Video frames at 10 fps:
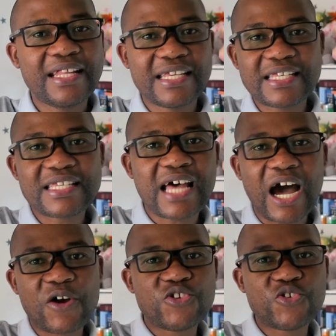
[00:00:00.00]
This is
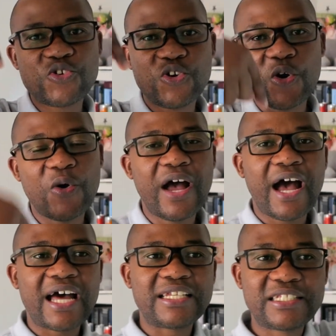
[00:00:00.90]
how you go
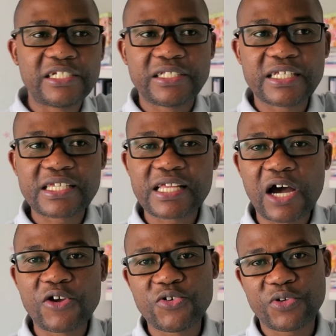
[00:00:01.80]
until this is
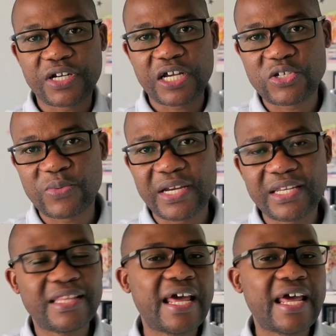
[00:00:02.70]
how you graduate.